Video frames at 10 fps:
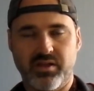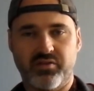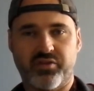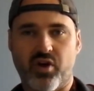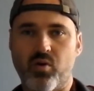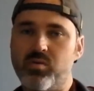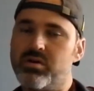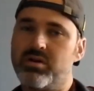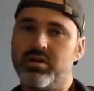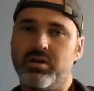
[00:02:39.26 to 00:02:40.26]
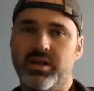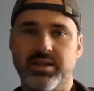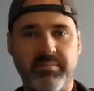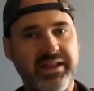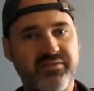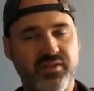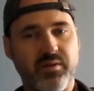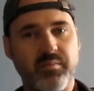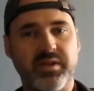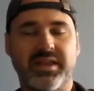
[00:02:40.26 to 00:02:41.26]
So he meets
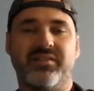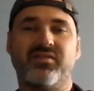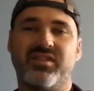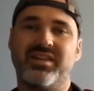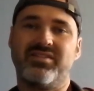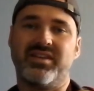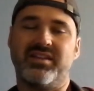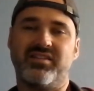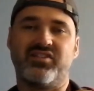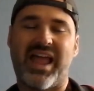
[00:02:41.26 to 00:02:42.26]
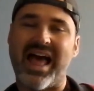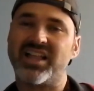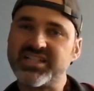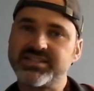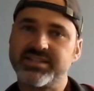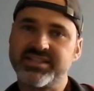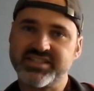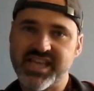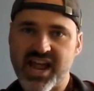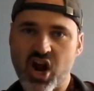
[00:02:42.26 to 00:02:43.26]
him. He can see the talent
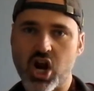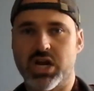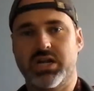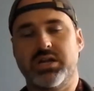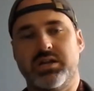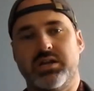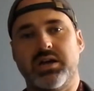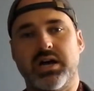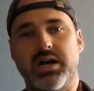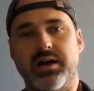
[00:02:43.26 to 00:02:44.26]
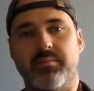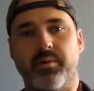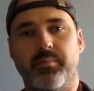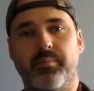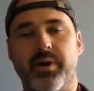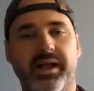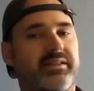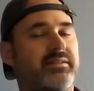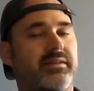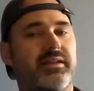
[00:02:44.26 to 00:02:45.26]
is there,
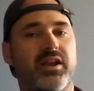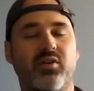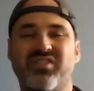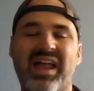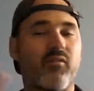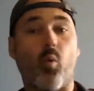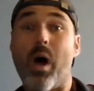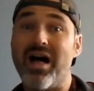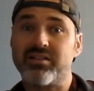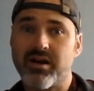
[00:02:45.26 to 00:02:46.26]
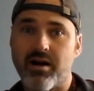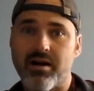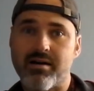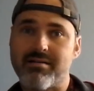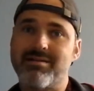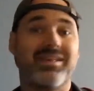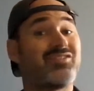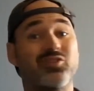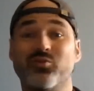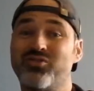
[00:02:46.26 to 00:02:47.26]
but you know, he's kind of a wild card. He's
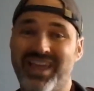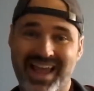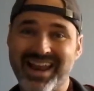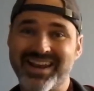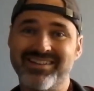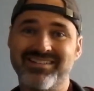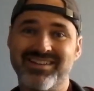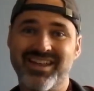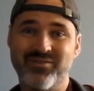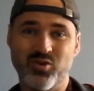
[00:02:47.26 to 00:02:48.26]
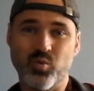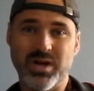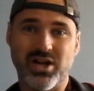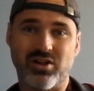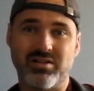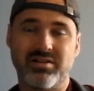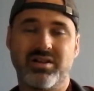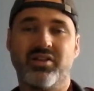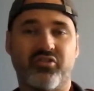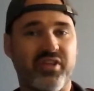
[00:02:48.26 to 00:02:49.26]
a loose cannon, if you will.
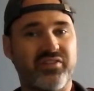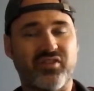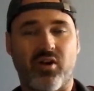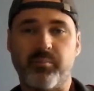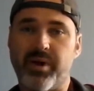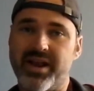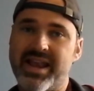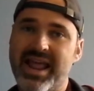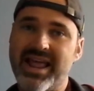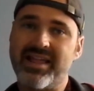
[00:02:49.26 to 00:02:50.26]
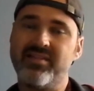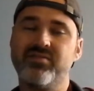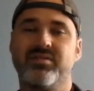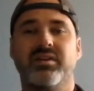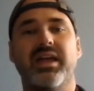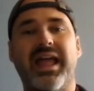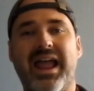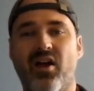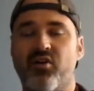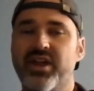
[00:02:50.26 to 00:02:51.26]
So they start butting heads.
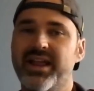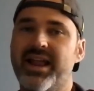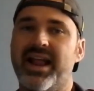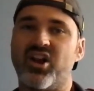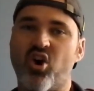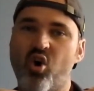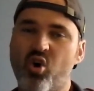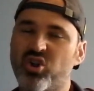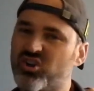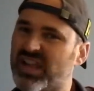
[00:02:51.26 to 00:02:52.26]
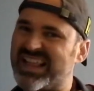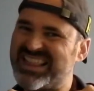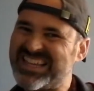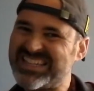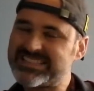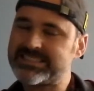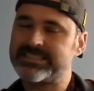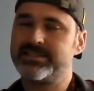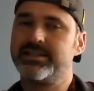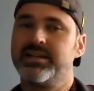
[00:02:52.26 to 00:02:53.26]
Harry and Cole are like this.